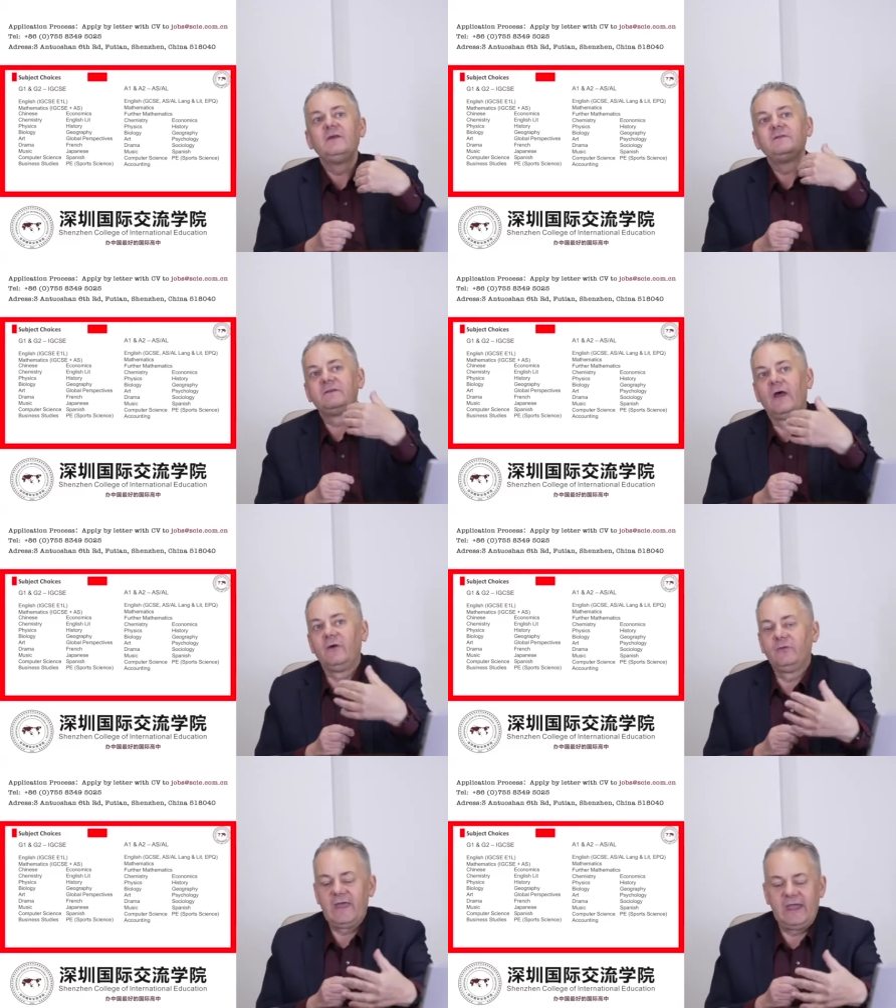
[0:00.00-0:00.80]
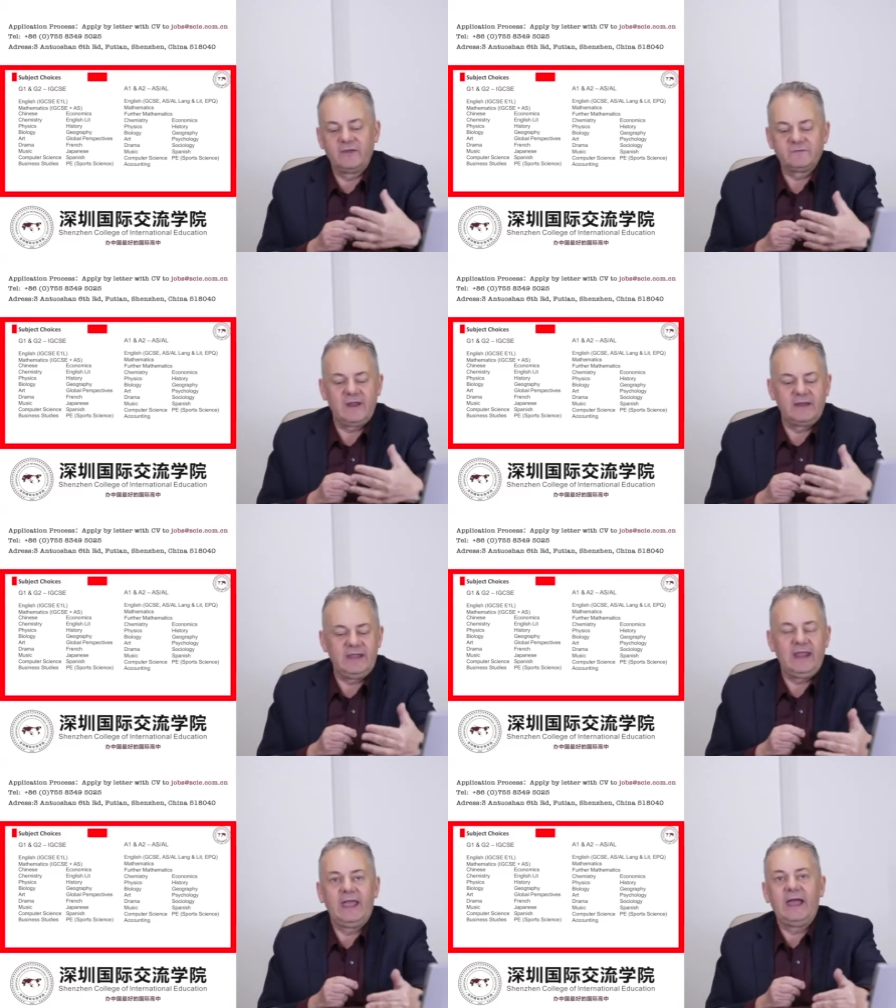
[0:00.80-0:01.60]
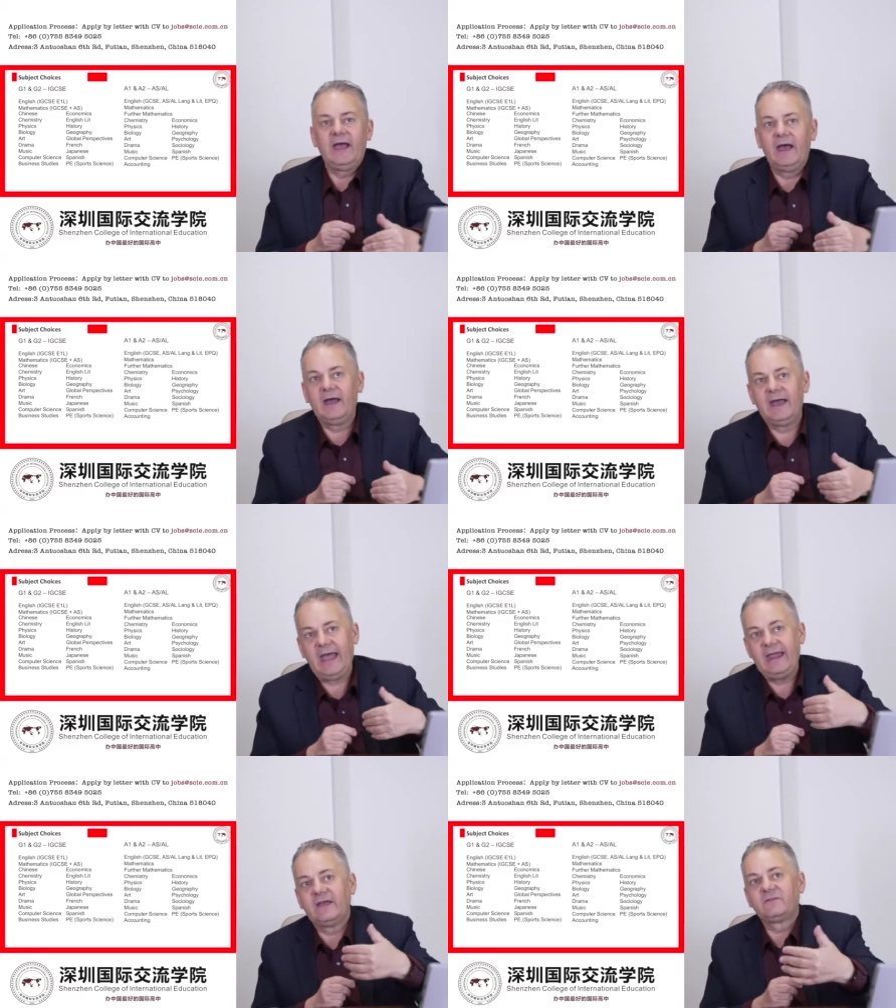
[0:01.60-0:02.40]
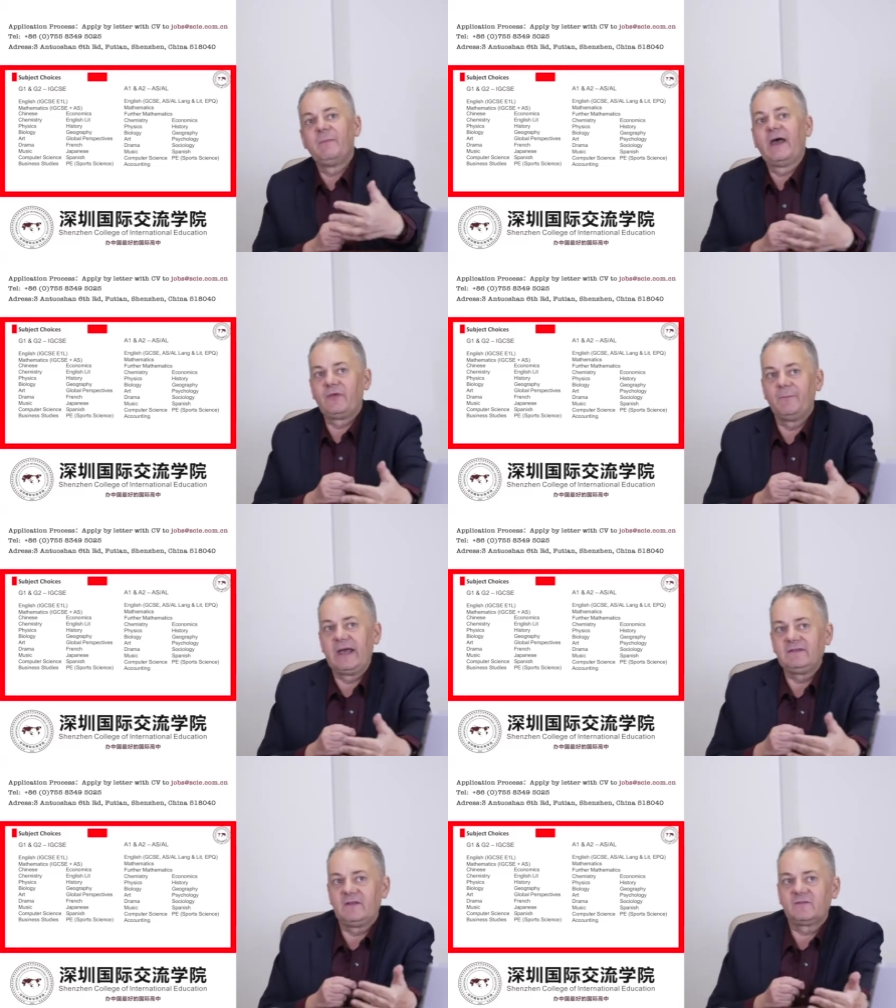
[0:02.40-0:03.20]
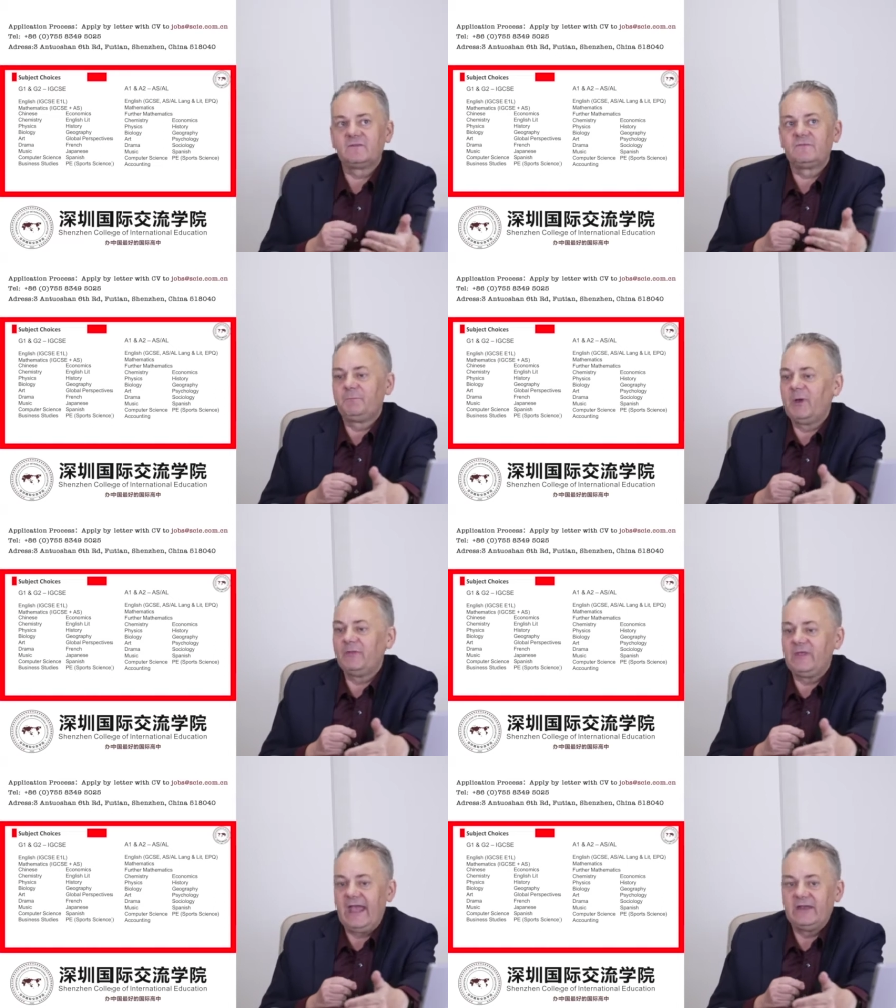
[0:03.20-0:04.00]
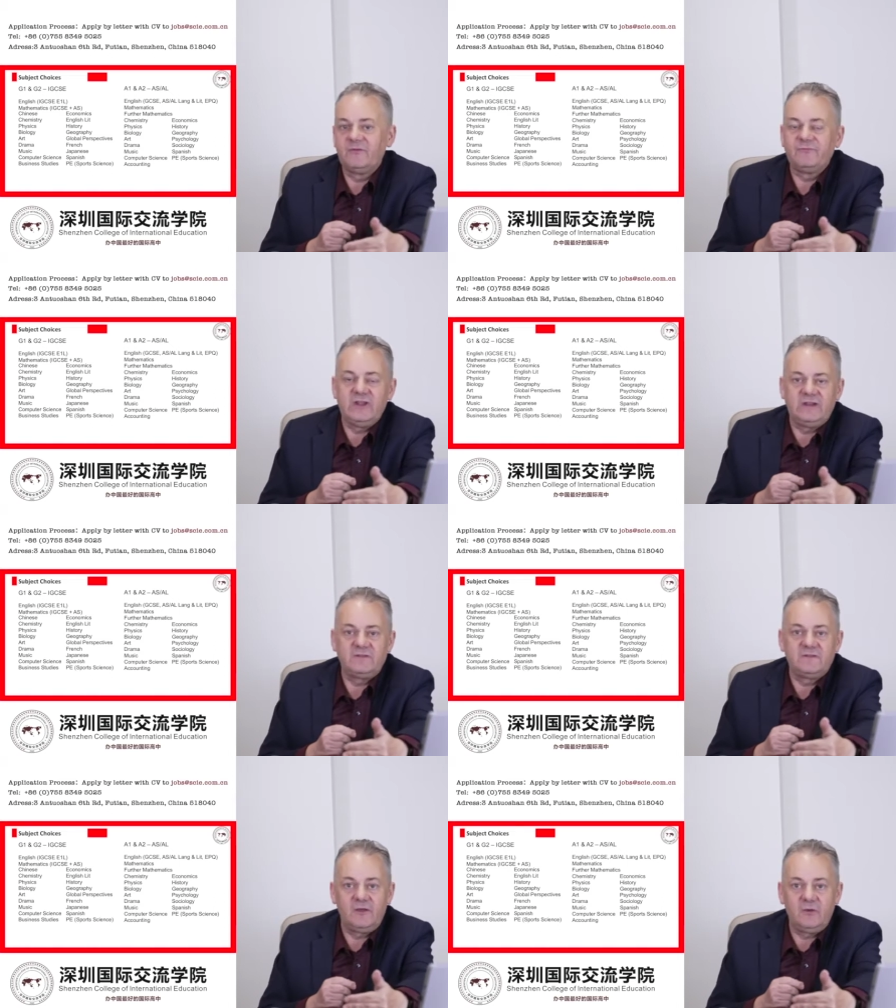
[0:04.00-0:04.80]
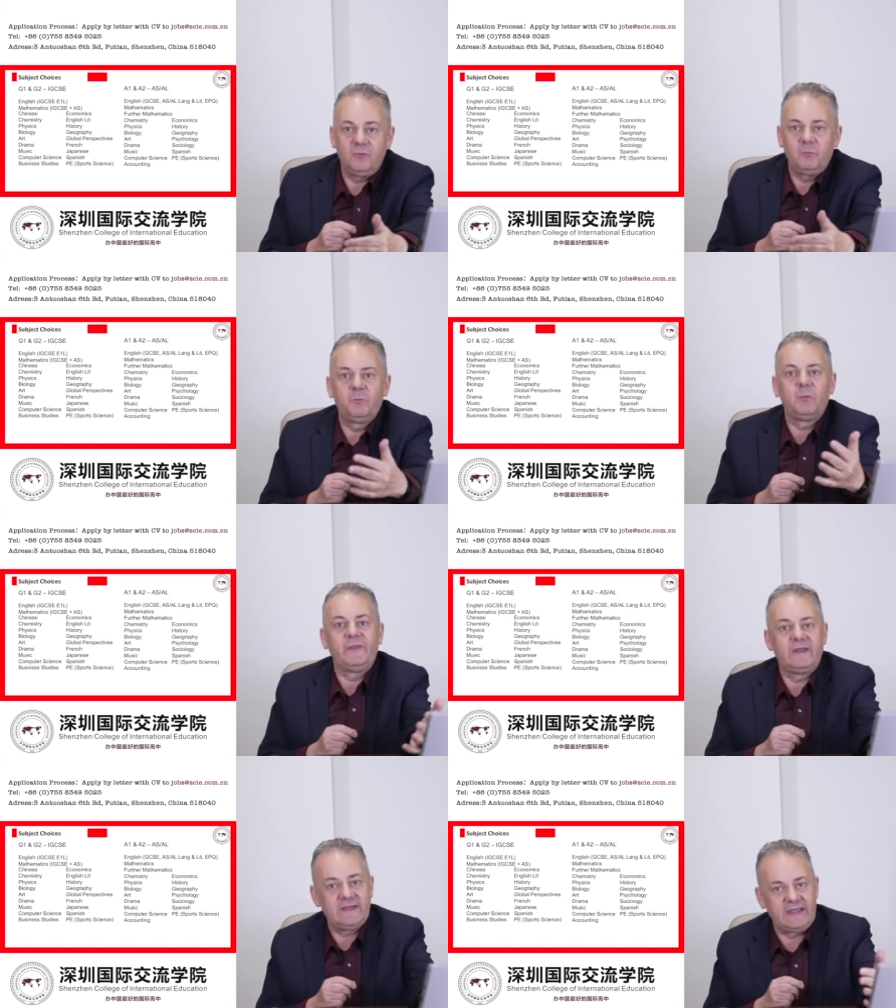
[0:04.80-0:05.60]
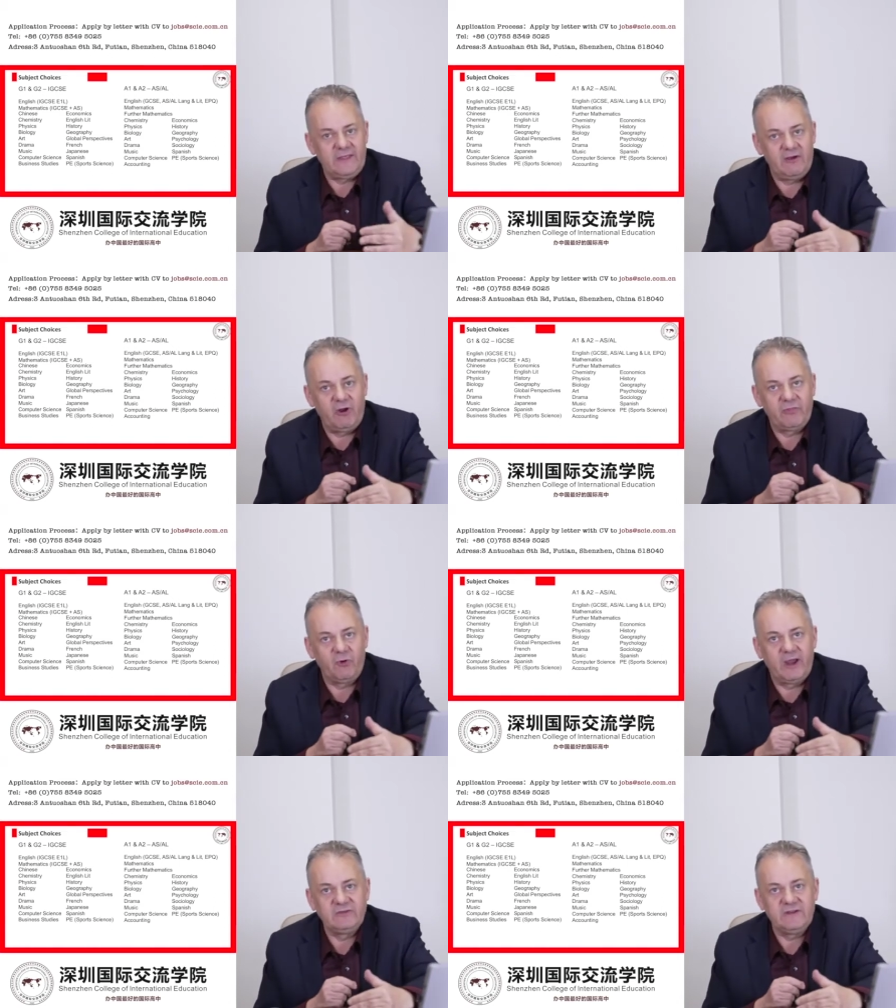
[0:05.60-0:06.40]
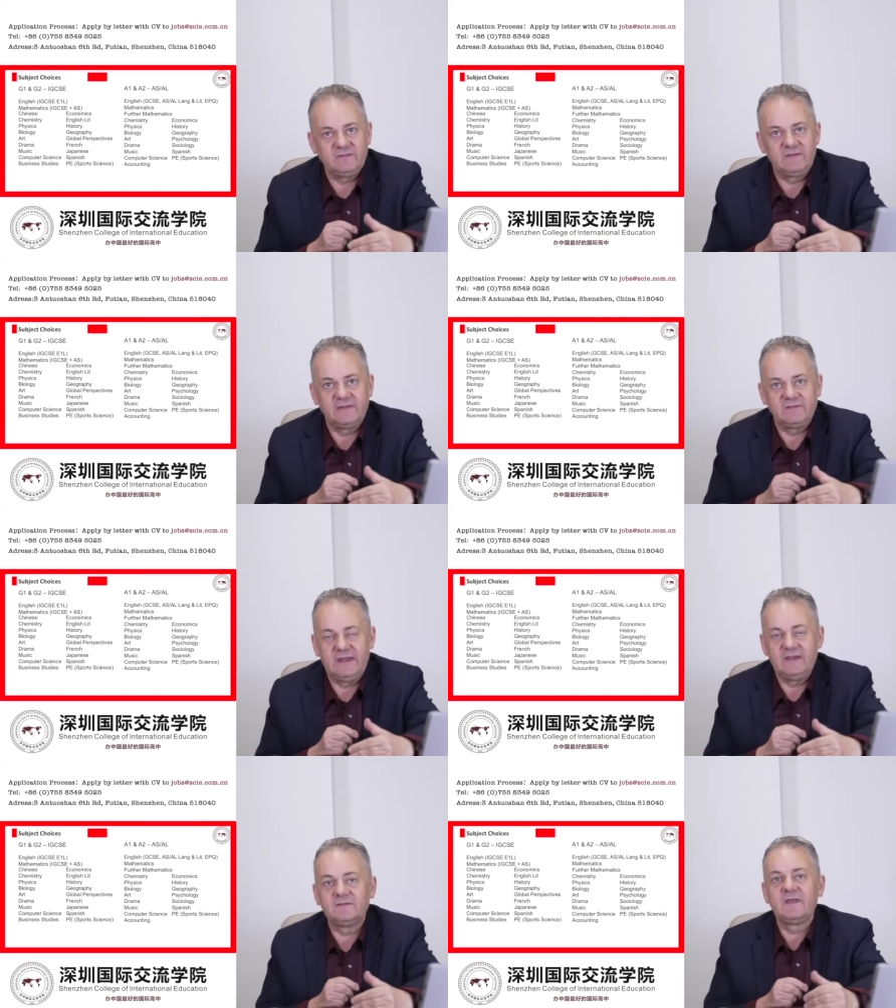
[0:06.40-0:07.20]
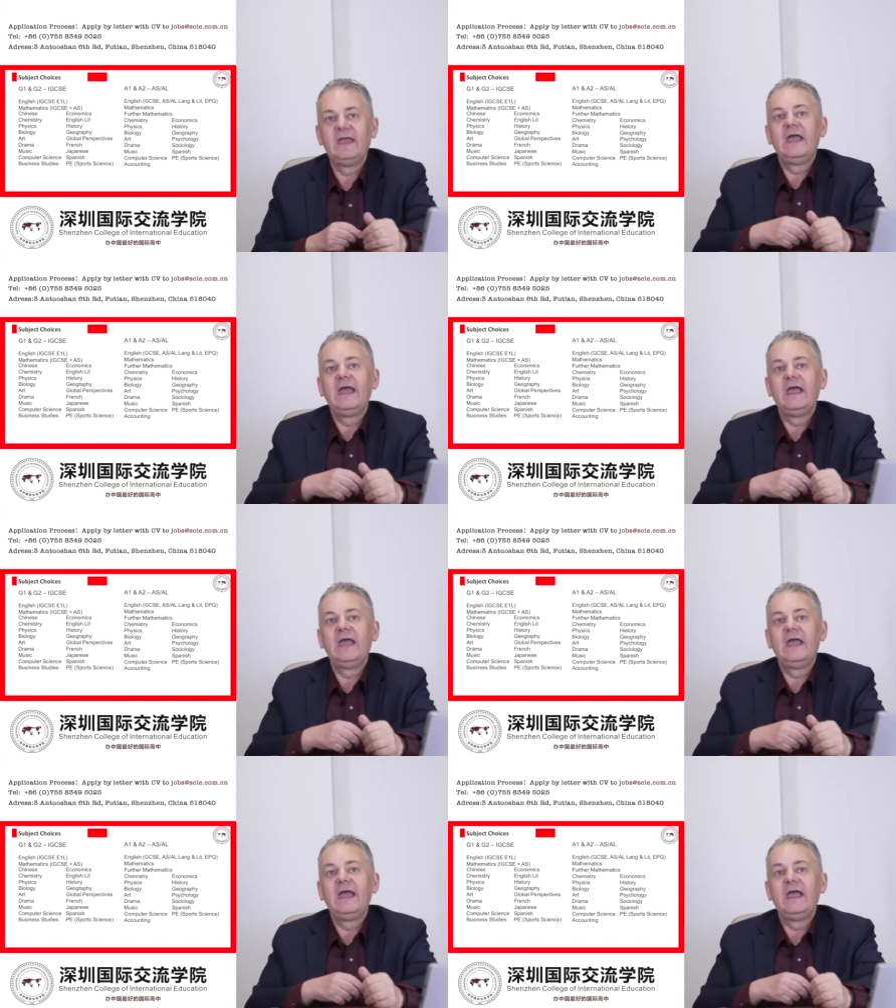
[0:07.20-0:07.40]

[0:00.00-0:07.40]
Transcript: so they are studying AS Mathematics at the end of G2 when they take their other IGCSEs,